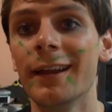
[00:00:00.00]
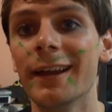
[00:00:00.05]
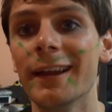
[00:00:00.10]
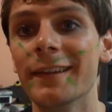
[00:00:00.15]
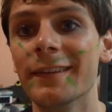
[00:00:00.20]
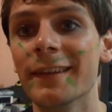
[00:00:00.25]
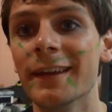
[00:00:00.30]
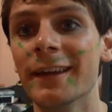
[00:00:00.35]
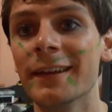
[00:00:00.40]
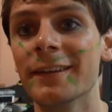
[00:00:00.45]

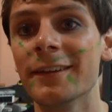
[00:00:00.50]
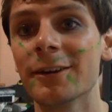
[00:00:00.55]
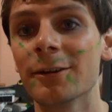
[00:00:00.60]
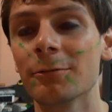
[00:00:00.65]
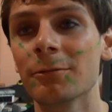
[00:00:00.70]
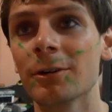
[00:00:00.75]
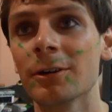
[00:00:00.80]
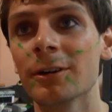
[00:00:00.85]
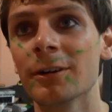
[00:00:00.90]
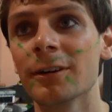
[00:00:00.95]
And then there
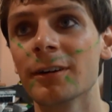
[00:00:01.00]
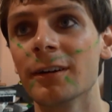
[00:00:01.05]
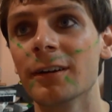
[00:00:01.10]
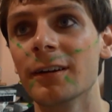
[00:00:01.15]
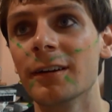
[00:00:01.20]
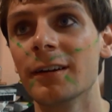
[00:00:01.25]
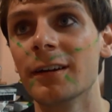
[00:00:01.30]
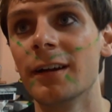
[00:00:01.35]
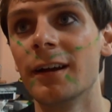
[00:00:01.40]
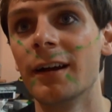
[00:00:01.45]
was
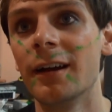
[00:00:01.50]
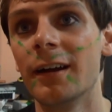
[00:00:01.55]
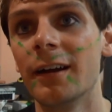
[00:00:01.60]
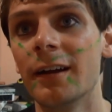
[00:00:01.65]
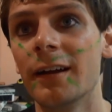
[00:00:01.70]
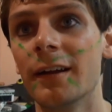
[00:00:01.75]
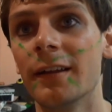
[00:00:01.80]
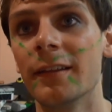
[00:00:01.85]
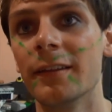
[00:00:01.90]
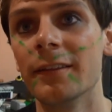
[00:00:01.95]

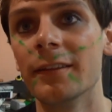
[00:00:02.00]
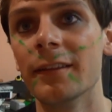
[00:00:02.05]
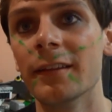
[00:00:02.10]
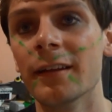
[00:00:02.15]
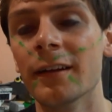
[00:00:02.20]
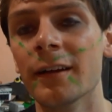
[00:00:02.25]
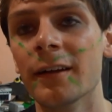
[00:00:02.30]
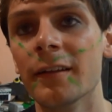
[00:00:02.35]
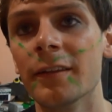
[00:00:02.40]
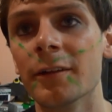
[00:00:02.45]

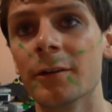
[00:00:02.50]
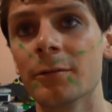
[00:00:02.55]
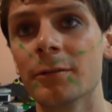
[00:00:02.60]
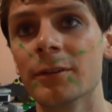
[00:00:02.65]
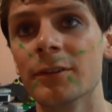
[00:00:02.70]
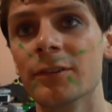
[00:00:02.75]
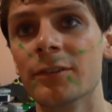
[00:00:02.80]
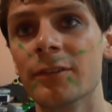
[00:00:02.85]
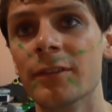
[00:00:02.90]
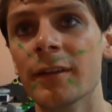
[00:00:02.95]

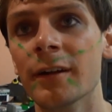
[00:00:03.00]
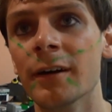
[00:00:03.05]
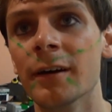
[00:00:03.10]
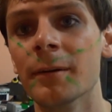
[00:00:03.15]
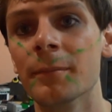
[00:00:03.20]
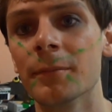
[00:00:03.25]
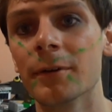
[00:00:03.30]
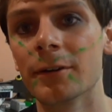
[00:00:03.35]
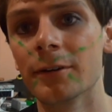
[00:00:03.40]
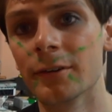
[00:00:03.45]

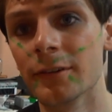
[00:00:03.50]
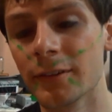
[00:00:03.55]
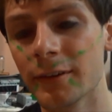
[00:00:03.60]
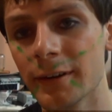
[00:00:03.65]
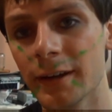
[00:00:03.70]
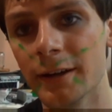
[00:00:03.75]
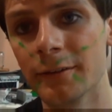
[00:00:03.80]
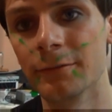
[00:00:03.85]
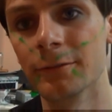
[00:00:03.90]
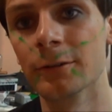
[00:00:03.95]
the Murder in the
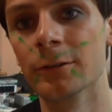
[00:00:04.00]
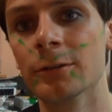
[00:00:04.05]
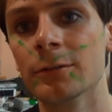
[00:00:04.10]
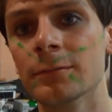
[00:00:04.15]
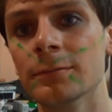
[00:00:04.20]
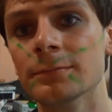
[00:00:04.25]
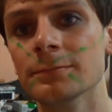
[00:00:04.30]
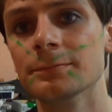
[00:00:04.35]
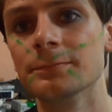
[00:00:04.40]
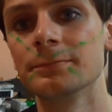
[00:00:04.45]
Knife
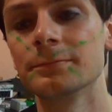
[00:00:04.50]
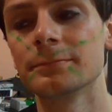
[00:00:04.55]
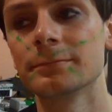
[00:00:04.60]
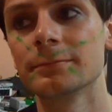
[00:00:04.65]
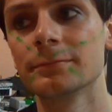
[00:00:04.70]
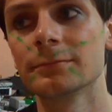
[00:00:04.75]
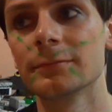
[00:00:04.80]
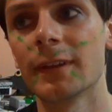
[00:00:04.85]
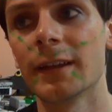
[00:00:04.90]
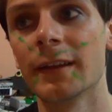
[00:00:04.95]
Room
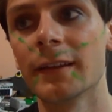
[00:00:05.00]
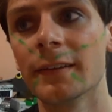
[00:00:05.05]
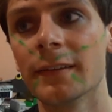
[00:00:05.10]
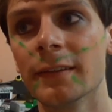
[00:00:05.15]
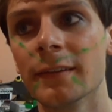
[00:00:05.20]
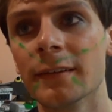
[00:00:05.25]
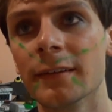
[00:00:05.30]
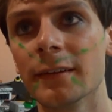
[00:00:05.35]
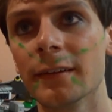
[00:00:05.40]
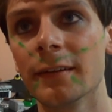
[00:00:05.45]

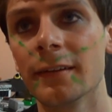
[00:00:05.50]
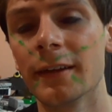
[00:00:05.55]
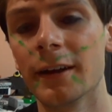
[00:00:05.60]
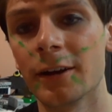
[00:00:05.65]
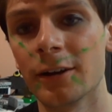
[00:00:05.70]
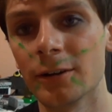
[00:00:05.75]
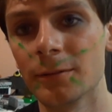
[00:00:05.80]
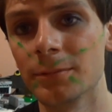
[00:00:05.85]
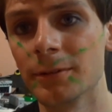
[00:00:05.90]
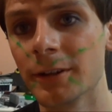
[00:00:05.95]
and the
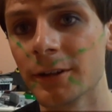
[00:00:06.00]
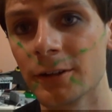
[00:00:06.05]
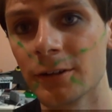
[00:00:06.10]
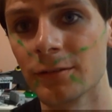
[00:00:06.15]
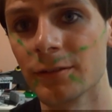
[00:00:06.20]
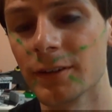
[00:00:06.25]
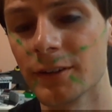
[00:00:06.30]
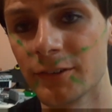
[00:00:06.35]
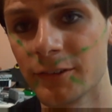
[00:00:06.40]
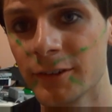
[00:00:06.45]
Aeroplane
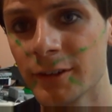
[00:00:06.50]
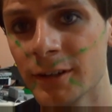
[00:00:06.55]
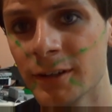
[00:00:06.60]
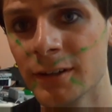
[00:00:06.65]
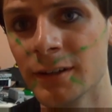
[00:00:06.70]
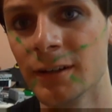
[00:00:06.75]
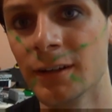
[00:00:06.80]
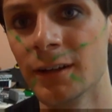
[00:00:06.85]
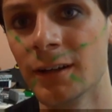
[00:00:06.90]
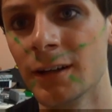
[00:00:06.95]
Over the
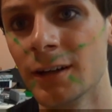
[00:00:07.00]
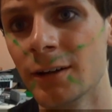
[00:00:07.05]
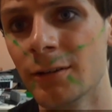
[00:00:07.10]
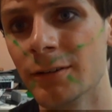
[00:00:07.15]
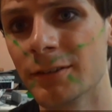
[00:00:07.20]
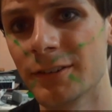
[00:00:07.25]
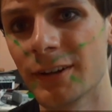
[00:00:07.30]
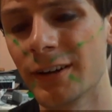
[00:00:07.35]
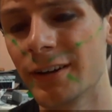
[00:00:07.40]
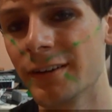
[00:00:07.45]
Sea,
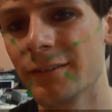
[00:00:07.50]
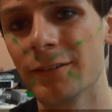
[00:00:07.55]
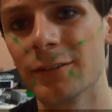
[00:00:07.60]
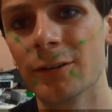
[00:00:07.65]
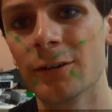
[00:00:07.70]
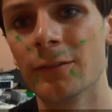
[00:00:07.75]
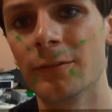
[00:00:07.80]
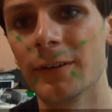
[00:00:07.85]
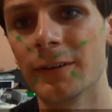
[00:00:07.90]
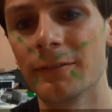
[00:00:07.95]
which I don't even
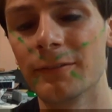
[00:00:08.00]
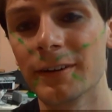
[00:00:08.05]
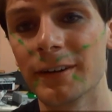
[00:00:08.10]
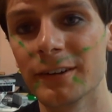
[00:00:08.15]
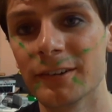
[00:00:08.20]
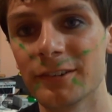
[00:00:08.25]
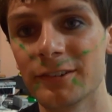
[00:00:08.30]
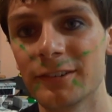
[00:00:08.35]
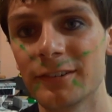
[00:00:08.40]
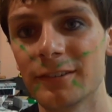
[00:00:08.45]
know if I
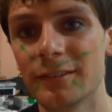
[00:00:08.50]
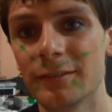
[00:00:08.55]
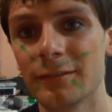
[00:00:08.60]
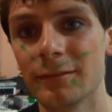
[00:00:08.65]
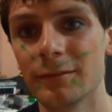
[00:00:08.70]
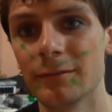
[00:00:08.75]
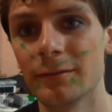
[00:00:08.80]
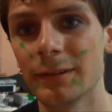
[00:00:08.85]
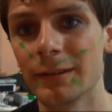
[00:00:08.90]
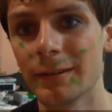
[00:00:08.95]
finished
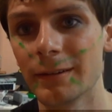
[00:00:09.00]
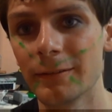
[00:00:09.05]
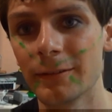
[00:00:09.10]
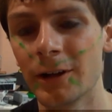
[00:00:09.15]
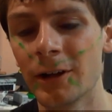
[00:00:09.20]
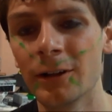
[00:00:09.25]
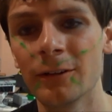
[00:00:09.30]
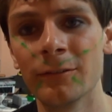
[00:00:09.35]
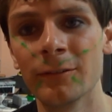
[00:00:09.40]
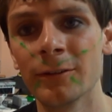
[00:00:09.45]

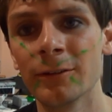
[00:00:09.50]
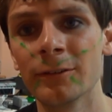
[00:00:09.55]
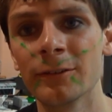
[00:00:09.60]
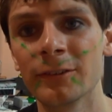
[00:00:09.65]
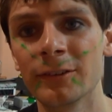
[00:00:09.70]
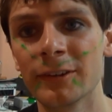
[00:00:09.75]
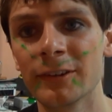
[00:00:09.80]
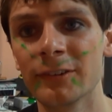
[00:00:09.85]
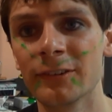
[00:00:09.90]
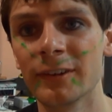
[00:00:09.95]
all of
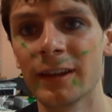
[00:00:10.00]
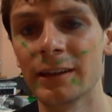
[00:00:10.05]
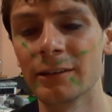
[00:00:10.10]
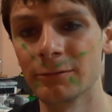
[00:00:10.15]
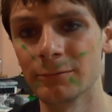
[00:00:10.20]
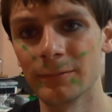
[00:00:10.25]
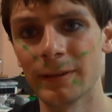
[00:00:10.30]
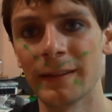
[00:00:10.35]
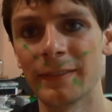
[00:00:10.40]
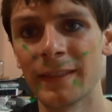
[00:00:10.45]
those, because
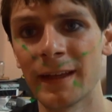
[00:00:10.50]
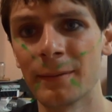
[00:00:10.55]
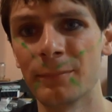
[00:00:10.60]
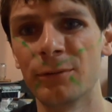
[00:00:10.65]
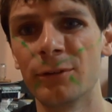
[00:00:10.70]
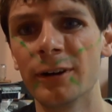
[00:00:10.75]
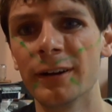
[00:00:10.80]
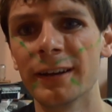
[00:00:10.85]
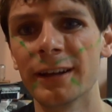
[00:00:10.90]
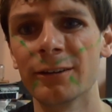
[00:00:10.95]
at that
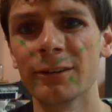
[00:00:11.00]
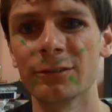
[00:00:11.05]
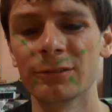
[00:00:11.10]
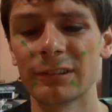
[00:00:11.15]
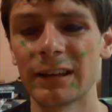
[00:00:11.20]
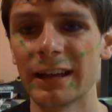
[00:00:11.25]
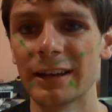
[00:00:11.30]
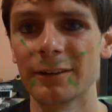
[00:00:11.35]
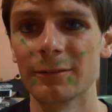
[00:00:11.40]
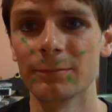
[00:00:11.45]
point I was
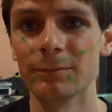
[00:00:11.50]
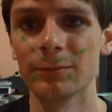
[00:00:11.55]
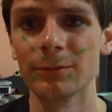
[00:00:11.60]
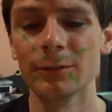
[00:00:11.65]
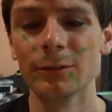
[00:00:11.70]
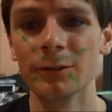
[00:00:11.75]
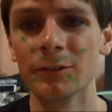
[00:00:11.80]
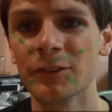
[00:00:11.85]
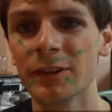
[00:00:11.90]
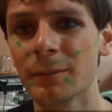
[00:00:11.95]
kind of
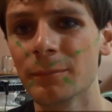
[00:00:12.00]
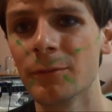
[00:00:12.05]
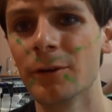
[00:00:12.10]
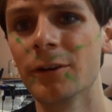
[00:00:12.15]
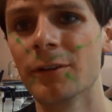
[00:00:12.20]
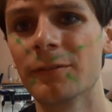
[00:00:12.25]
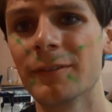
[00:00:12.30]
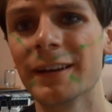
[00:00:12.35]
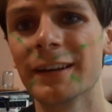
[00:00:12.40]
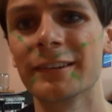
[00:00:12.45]
losing
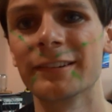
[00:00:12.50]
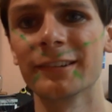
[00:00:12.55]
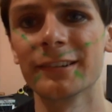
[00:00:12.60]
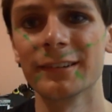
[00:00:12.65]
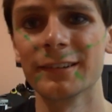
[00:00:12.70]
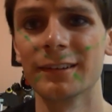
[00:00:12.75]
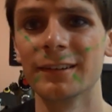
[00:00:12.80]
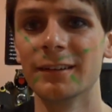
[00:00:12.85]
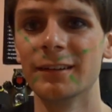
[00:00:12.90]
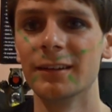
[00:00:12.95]

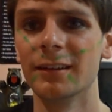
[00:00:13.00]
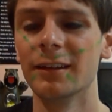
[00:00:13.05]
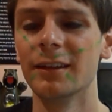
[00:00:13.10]
motivation